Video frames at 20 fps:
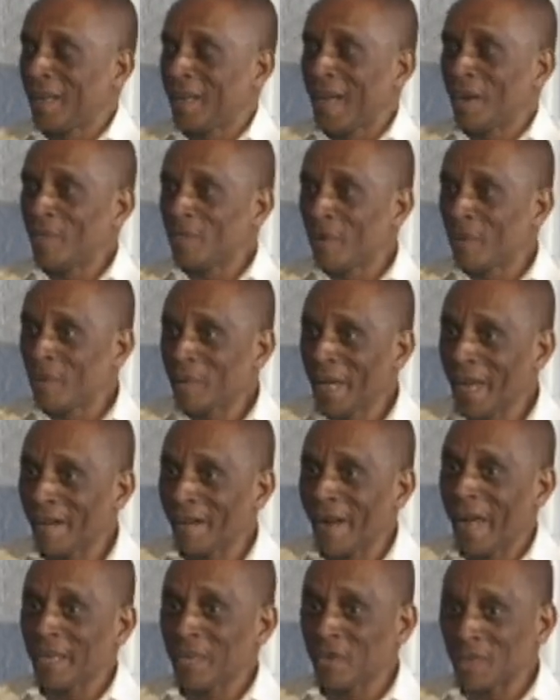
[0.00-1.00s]
and from
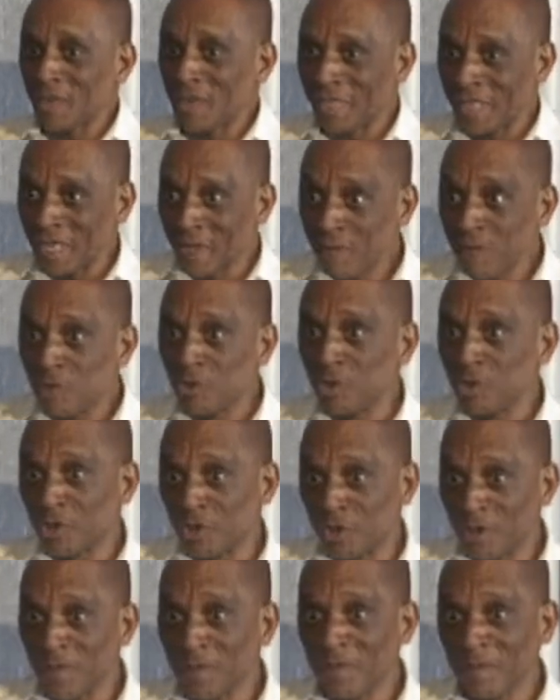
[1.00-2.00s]
here, I could see
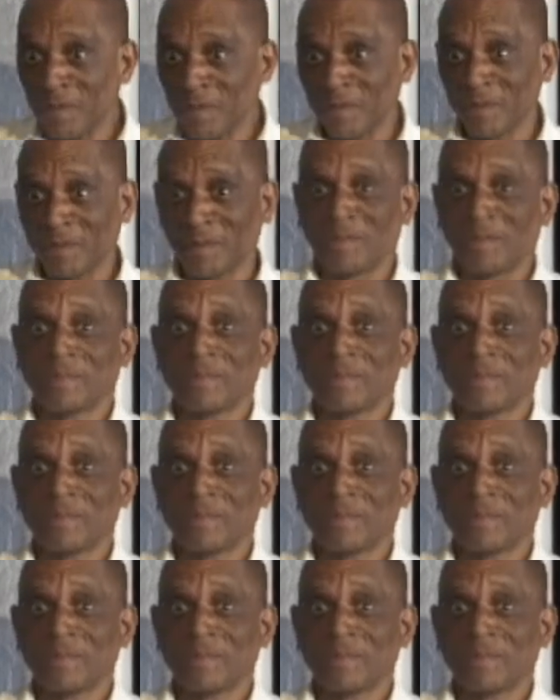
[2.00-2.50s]
futures,